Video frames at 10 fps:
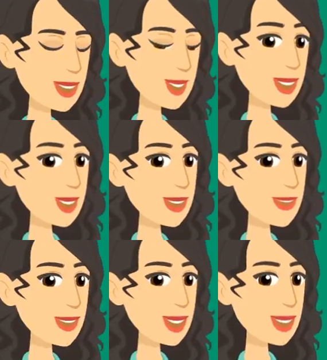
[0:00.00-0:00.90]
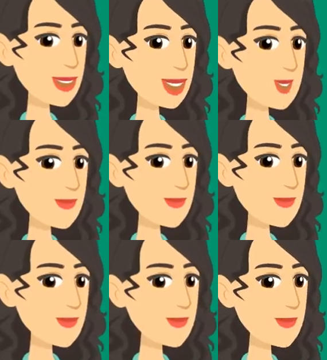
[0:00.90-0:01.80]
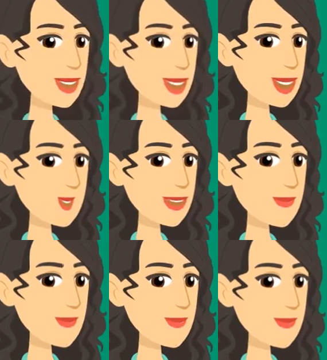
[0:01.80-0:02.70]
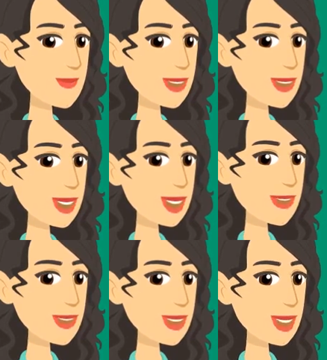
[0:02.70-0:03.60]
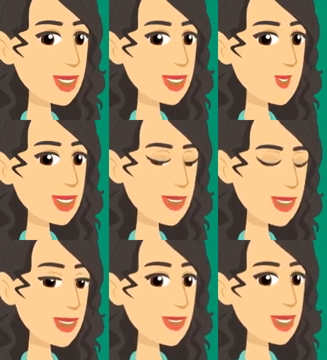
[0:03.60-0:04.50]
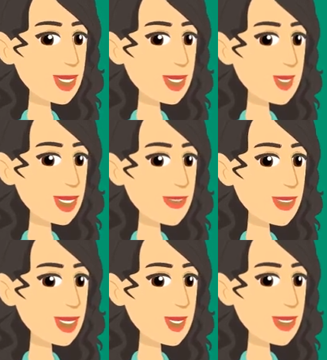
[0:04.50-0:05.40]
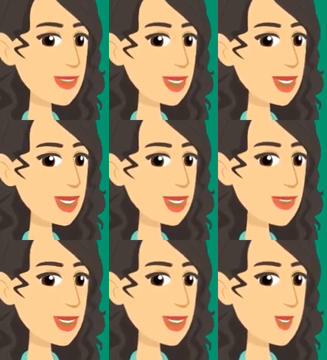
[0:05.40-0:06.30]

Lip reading: degree ends in E, only R and ST are added to comparative and superlative